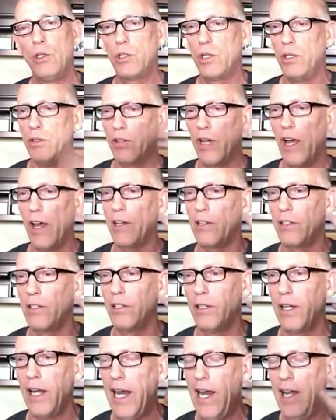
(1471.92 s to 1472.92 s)
So you've
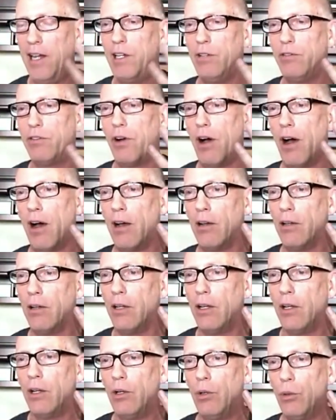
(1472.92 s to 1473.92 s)
got
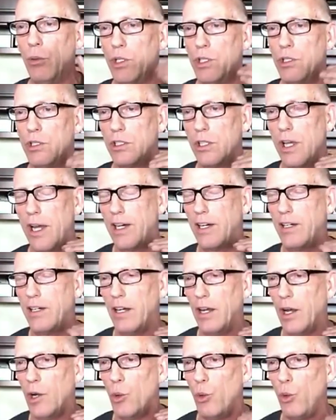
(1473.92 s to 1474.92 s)
Antifa, which is
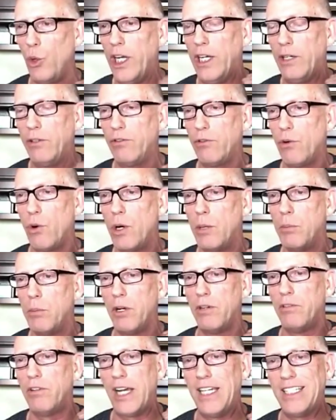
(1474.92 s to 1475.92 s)
like a weak
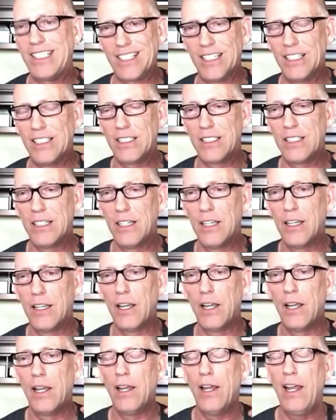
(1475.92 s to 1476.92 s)
form of ISIS,
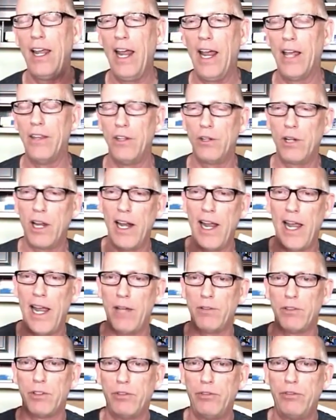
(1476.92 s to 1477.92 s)
and they're going to
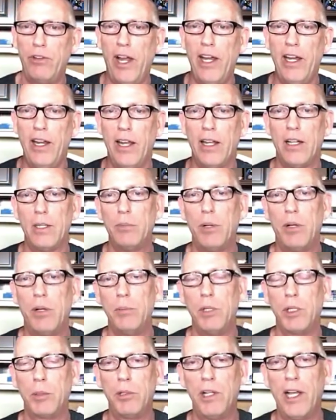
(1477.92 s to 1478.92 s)
have a fight in a
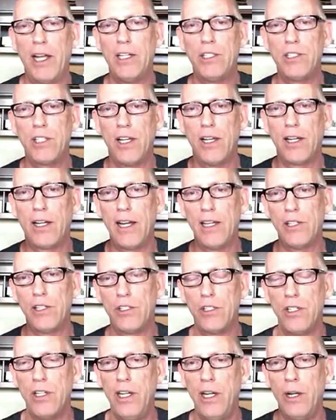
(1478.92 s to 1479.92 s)
public place
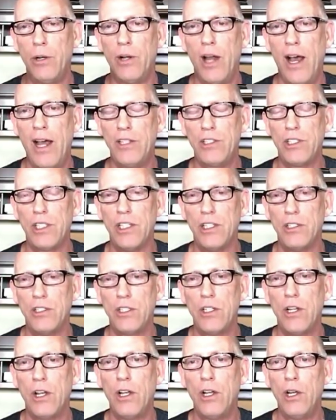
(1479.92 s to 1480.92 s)
against
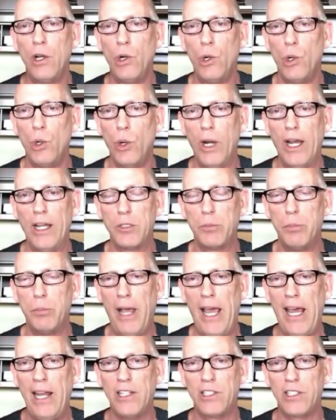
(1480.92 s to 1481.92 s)
neo-Nazis who, as
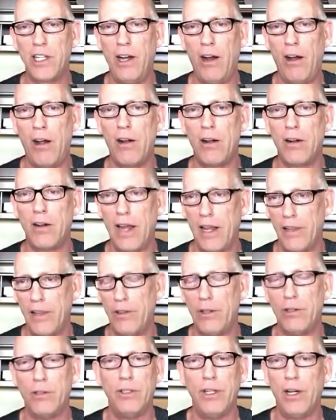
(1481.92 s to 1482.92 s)
bad as they are,
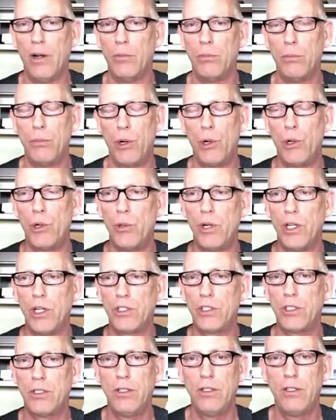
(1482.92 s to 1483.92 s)
and they're, you know,
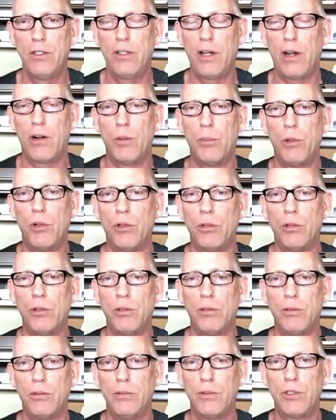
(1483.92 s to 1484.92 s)
murderous,
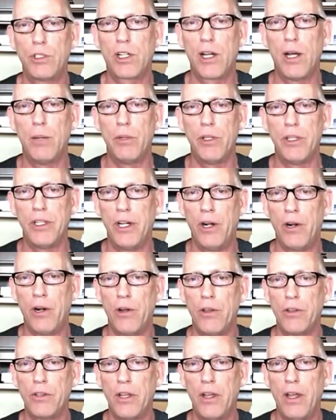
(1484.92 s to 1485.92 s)
terrible scum of the
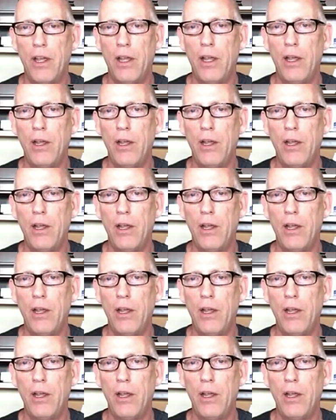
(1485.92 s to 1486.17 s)
earth,